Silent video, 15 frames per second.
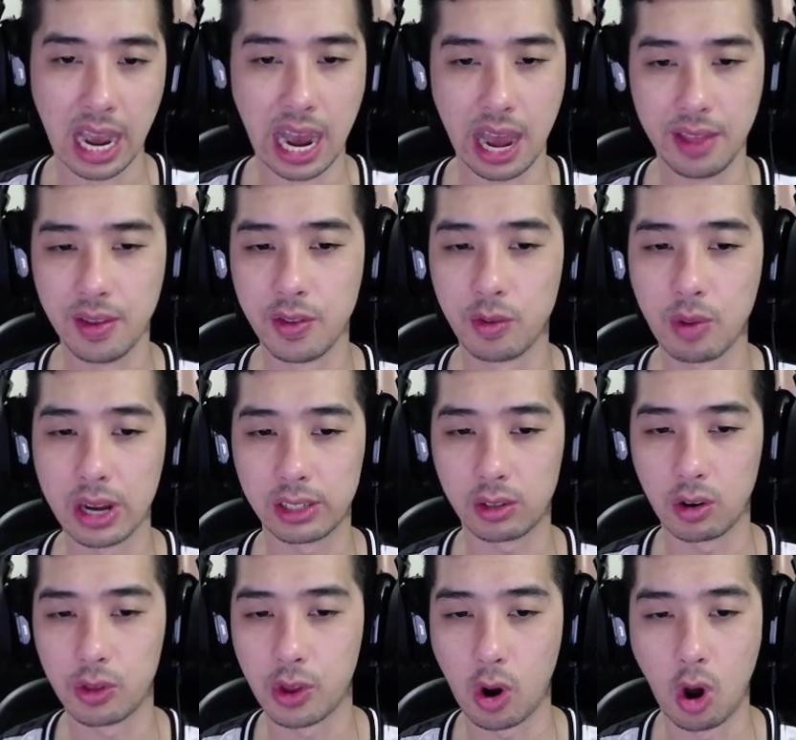and then the rest
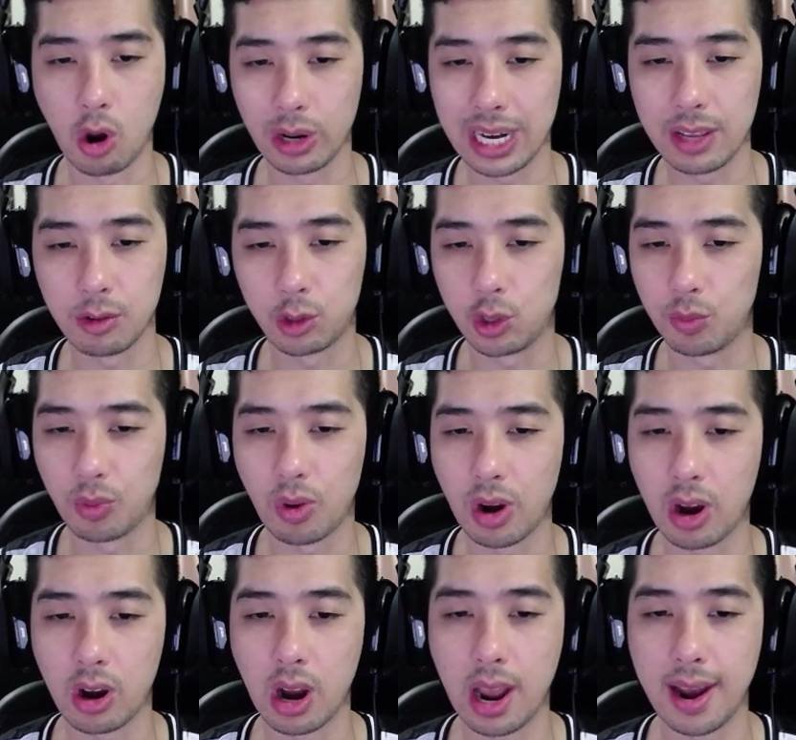are they're all getting the super
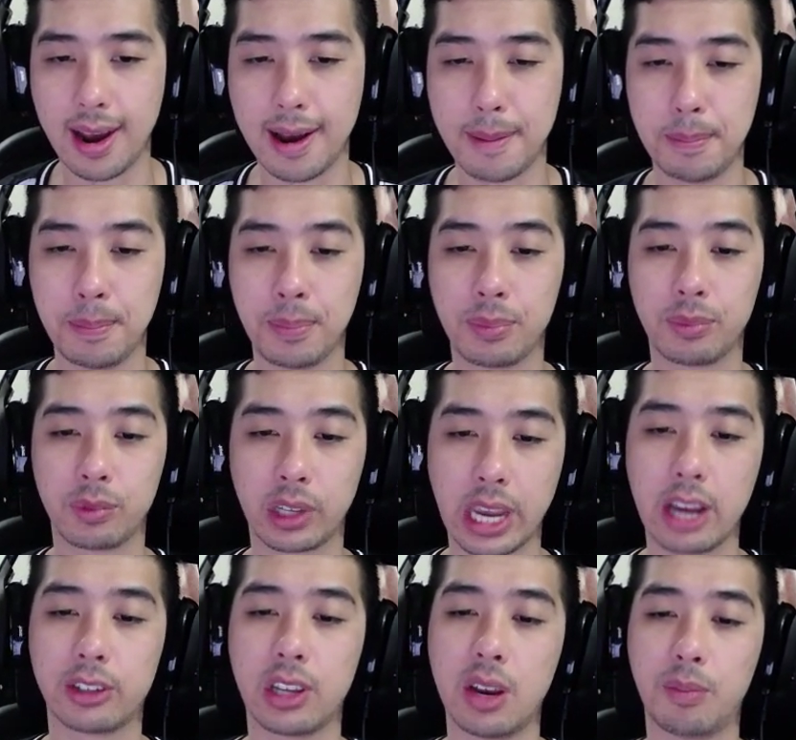rare um,
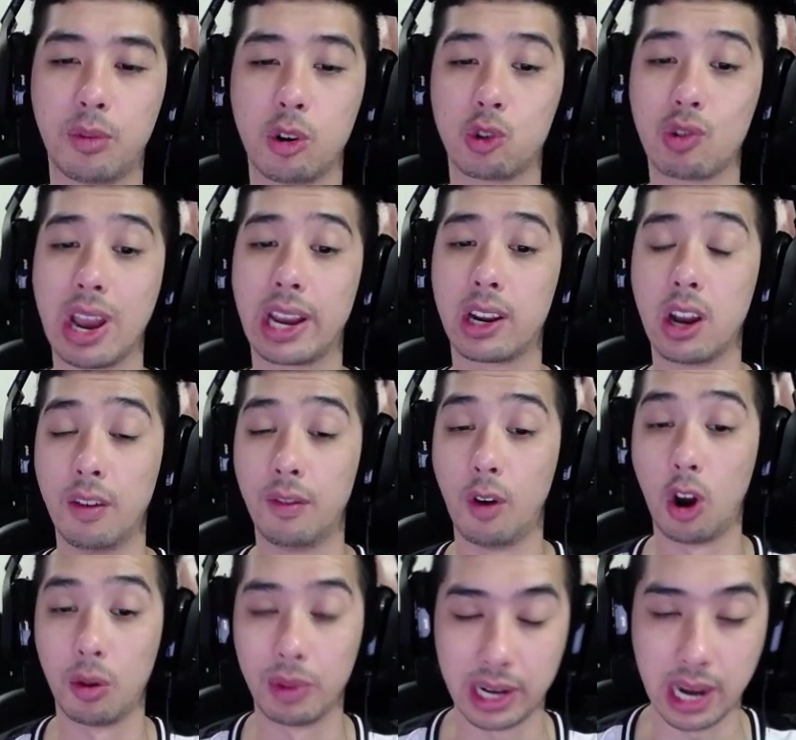Chaos Emperor Dragon of
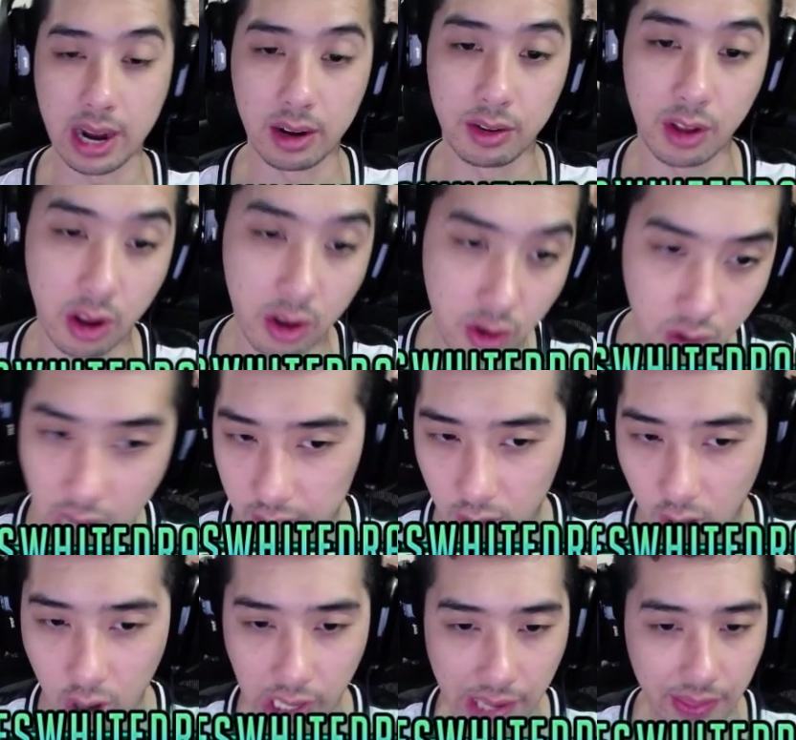Armageddon. You guys
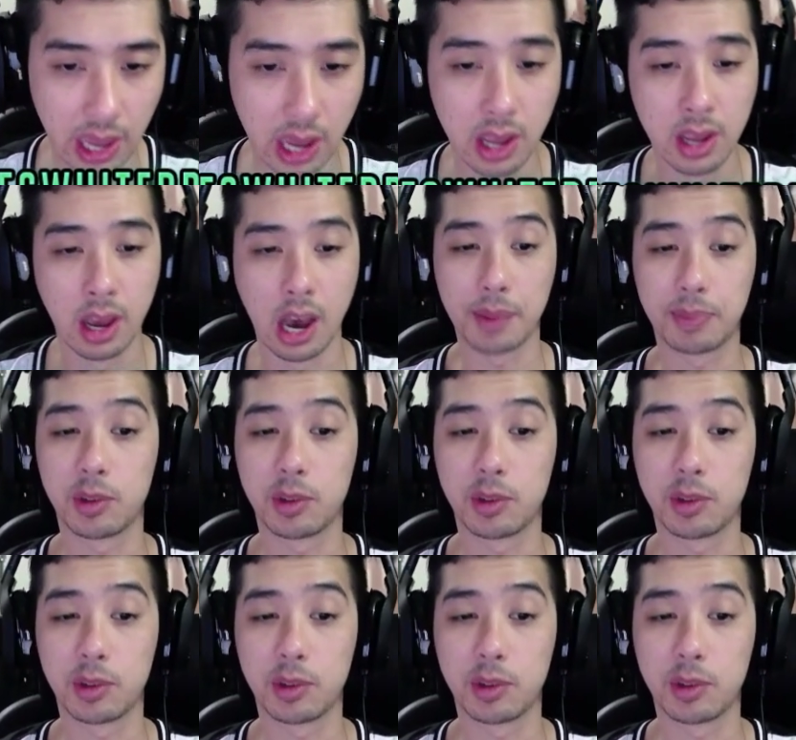all get that up